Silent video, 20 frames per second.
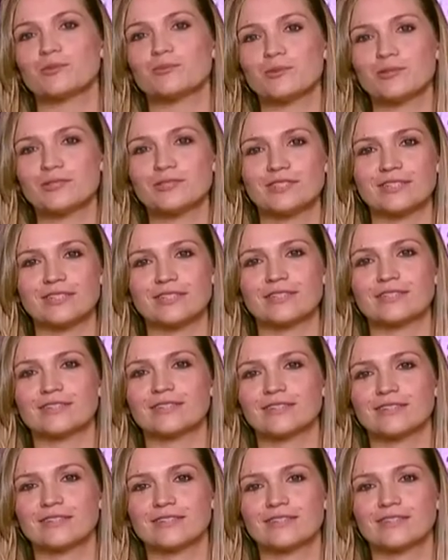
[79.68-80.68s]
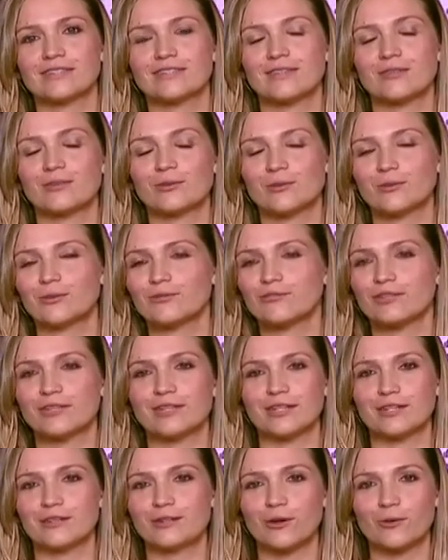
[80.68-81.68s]
with music. The thought of
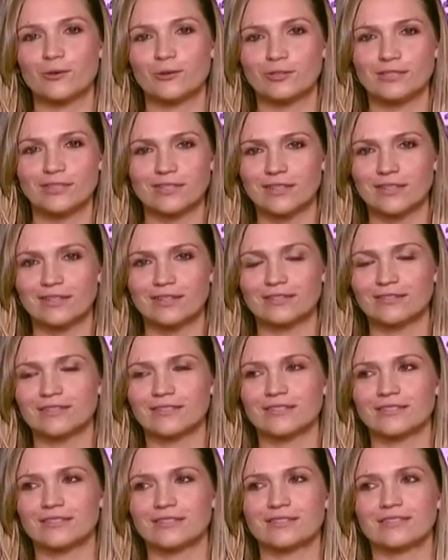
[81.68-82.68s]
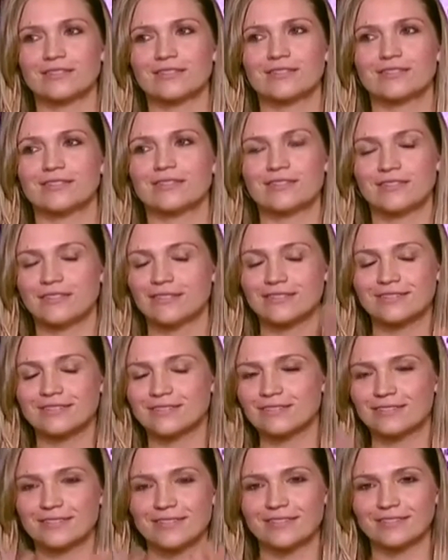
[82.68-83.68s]
letting it go altogether, it,
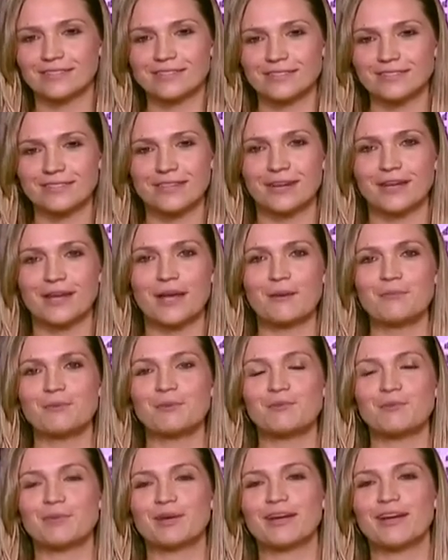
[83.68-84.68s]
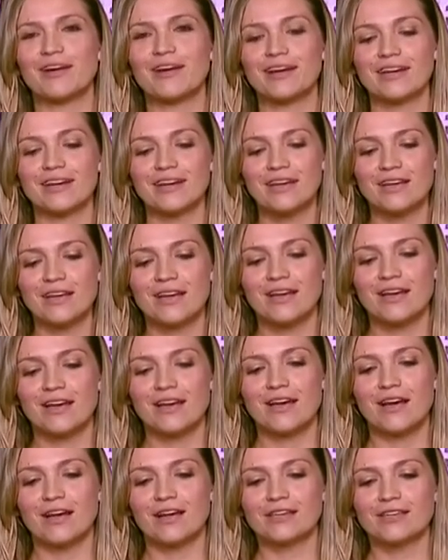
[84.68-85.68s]
it, it just can't happen. But I.
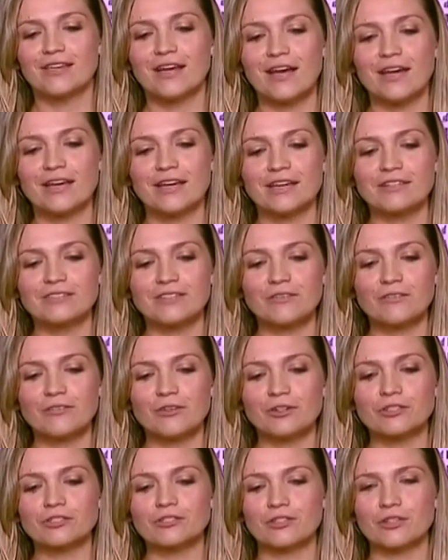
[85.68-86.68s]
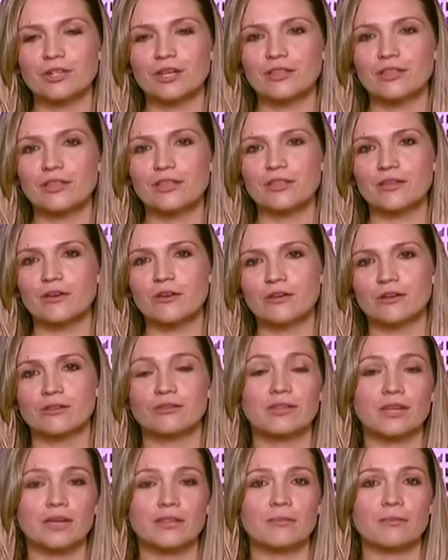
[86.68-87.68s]
Yeah, I guess I focused on other th- on
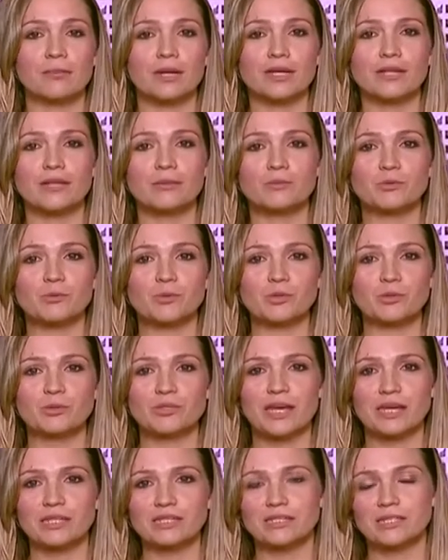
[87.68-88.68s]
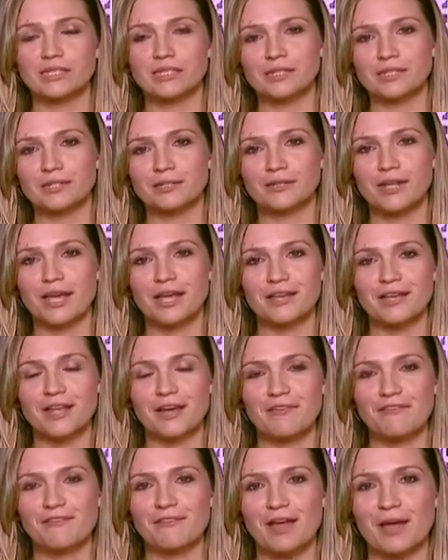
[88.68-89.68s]
the other mediums, which was acting and, and
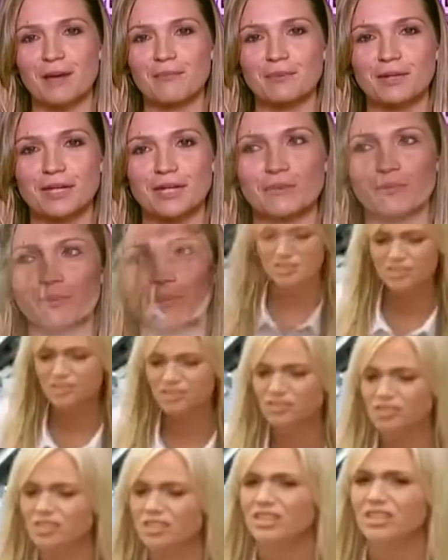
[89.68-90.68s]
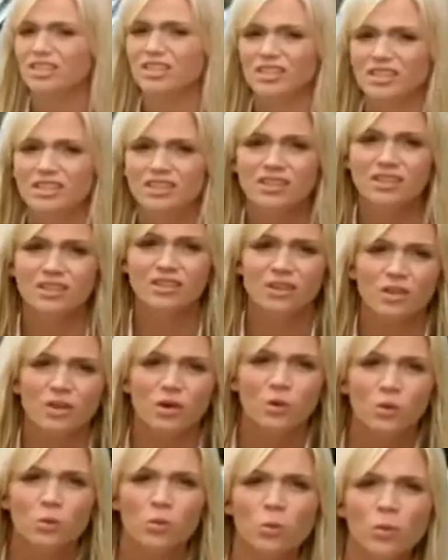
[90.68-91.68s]
now family. But um,
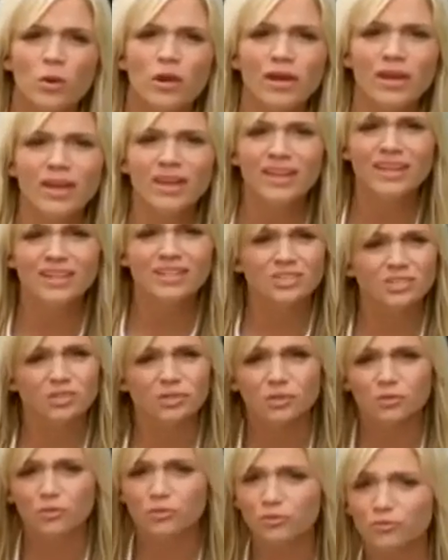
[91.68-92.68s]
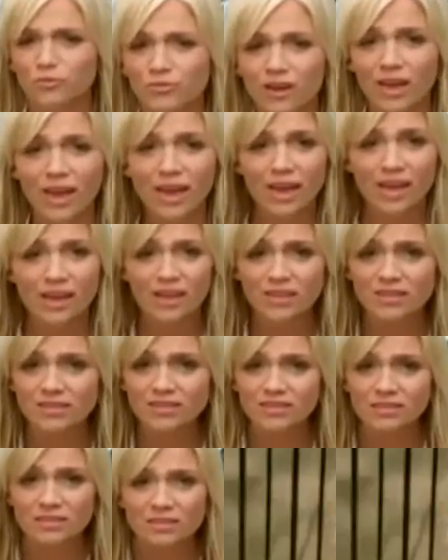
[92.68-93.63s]
I have been fortunate enough over here to